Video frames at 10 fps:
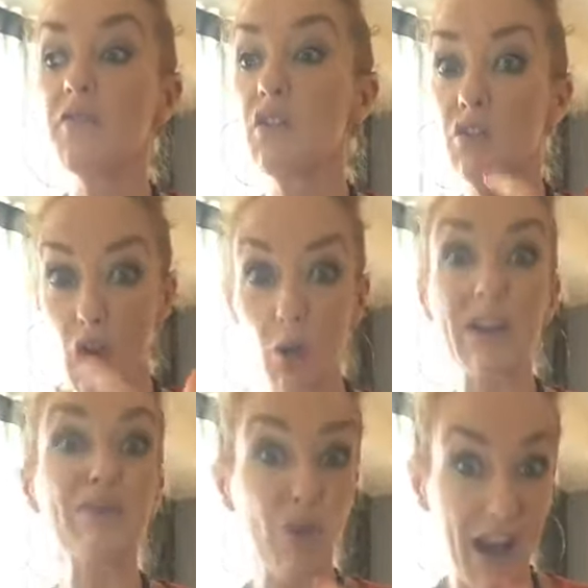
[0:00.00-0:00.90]

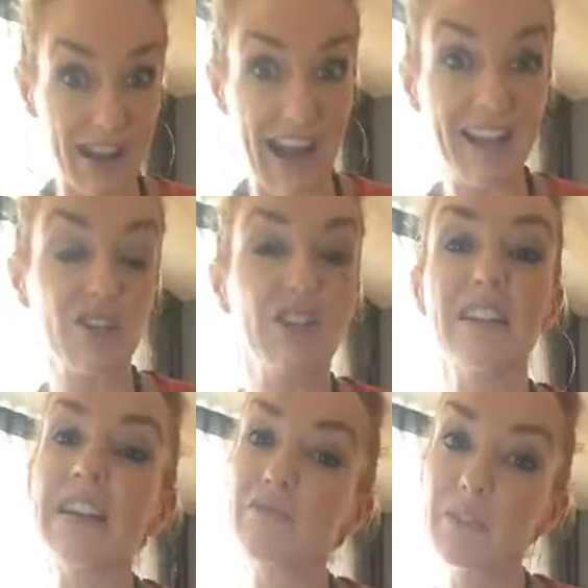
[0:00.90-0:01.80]
knowing right action
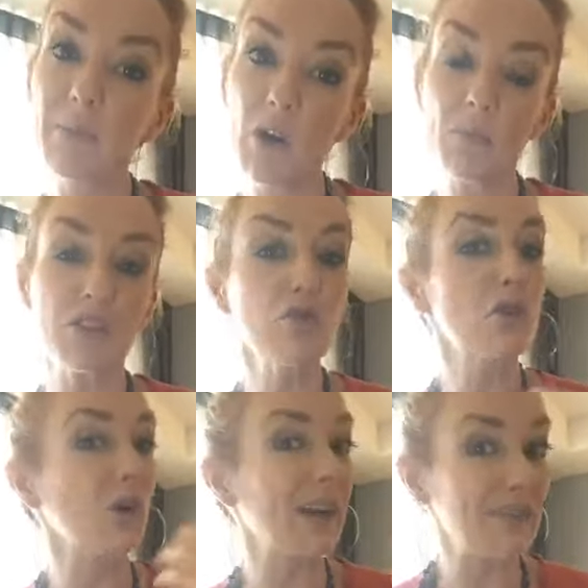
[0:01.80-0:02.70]
in every moment. You
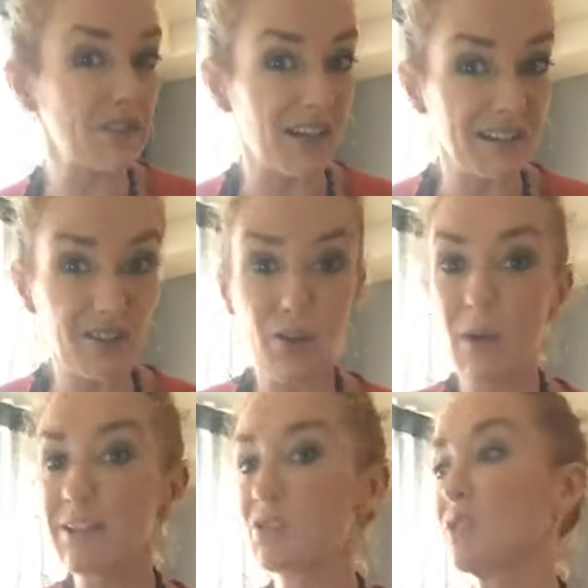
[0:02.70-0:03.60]
don't have to ask a
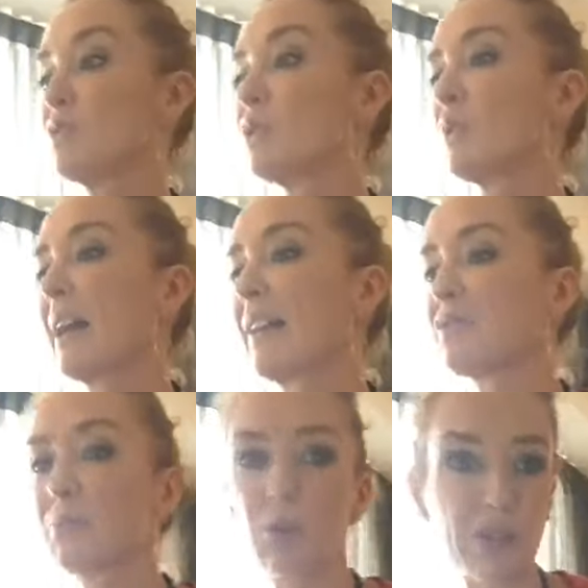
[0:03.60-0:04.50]
question, you don't have
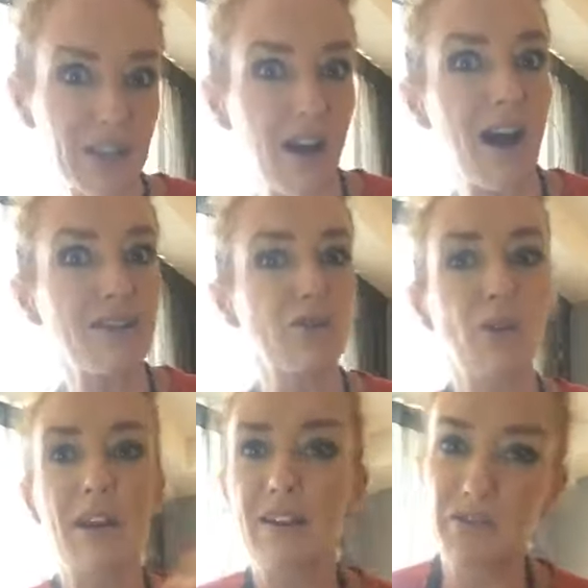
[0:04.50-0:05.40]
to pull a card, you
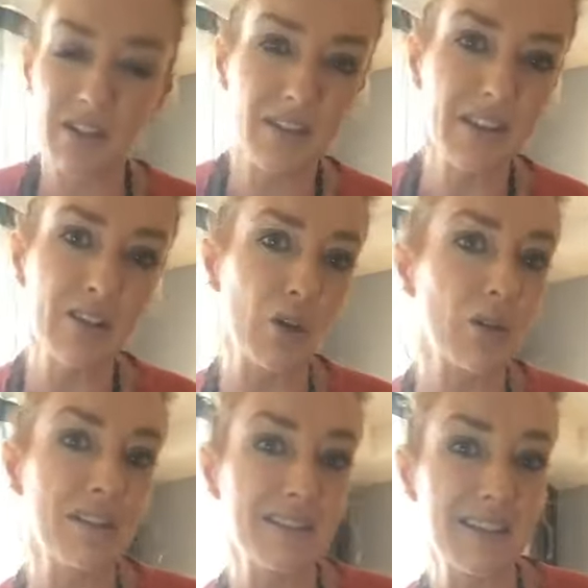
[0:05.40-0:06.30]
don't have to
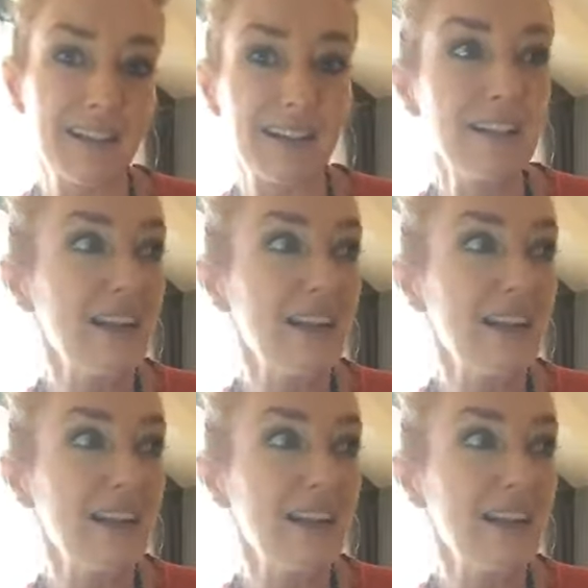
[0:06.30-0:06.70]
consider